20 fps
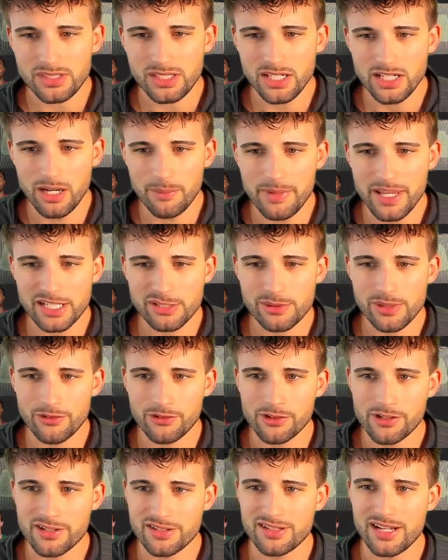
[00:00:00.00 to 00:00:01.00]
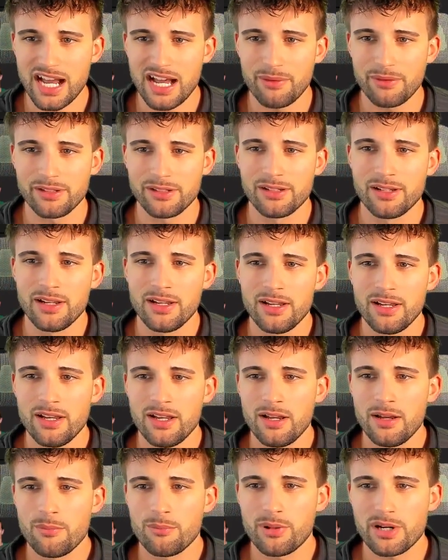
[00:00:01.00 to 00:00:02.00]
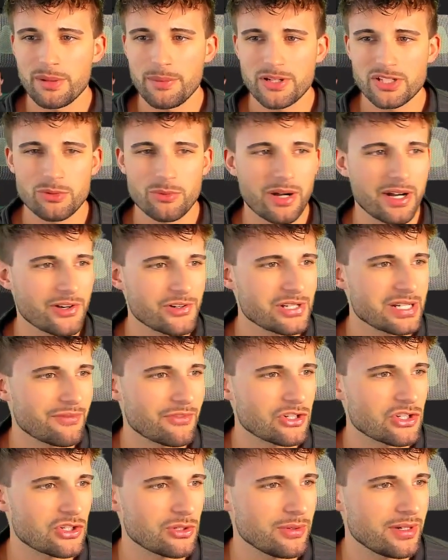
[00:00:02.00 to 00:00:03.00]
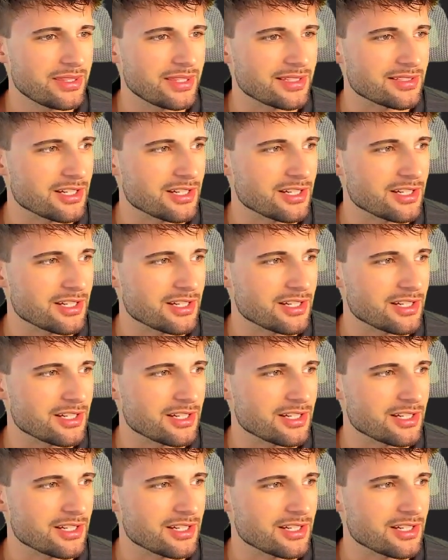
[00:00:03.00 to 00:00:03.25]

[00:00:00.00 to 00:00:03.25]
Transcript: Up next, we have Chris Godwin, pretty much the wide receiver 2 in this